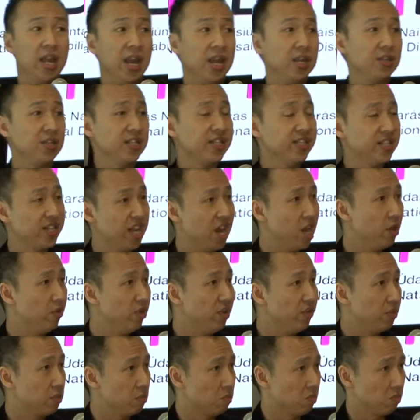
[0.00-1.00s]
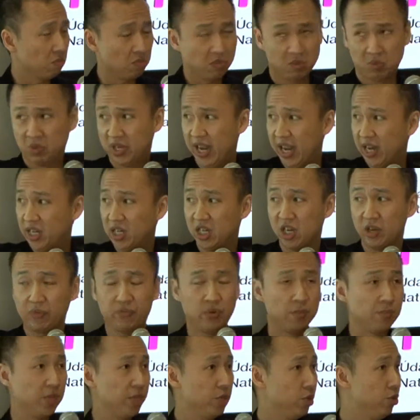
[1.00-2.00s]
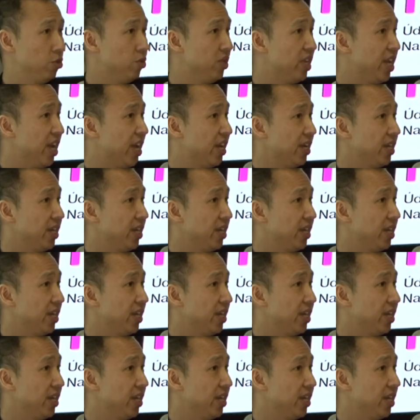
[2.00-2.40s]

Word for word: The scary data from the UK